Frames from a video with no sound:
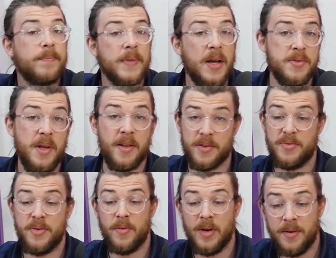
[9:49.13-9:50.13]
That was
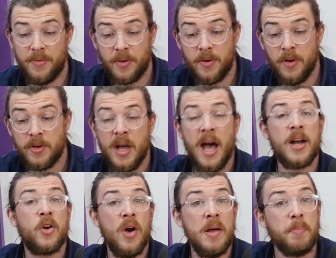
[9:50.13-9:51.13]
really fucking good. A
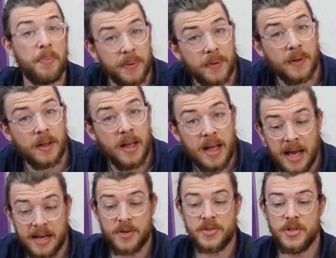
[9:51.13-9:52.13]
crimp!
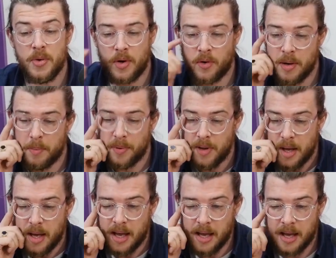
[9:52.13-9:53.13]
And he doesn't do a crimp.
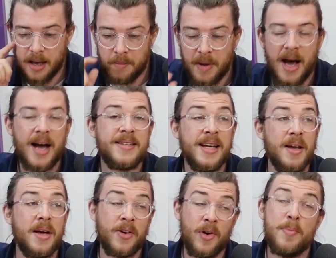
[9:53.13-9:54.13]
I tell
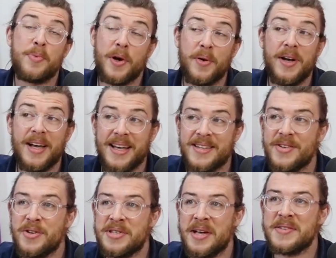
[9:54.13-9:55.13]
you, a crimp, though, it
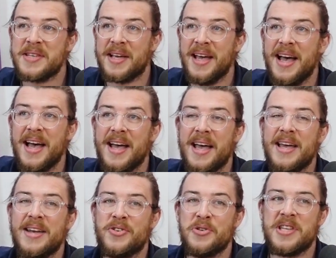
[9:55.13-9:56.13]
does sound like
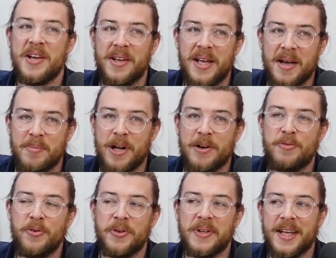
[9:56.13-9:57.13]
a
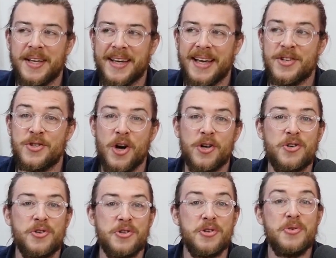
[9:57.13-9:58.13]
fun, like
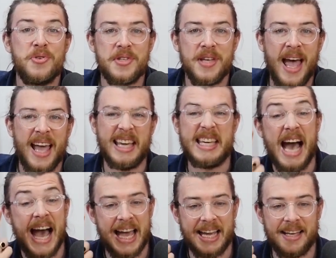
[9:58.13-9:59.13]
Dr. Seuss
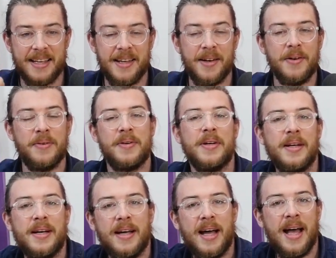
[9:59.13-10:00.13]
gang,
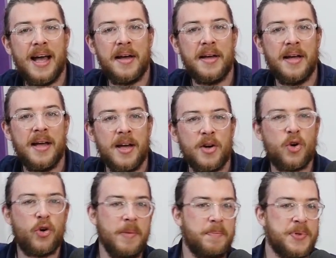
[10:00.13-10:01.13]

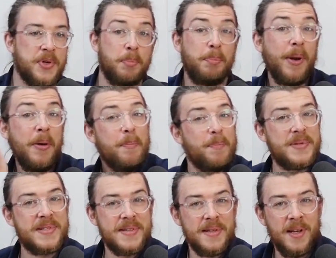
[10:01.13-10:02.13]
Crimps or
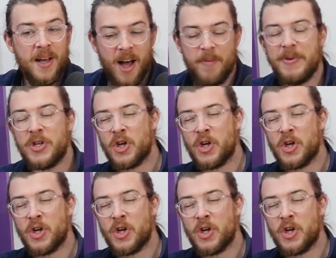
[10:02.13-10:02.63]
blumps. I've been